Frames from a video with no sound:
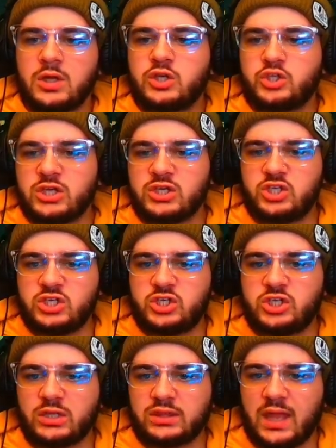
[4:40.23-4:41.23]
Gingy,
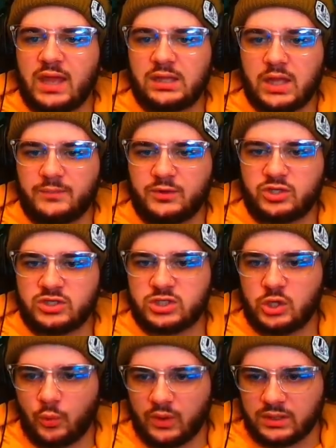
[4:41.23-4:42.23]
shut the hell up. You're just
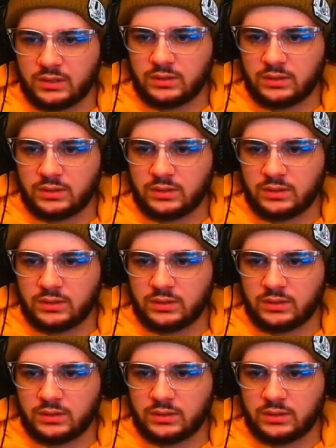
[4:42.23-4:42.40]
annoying.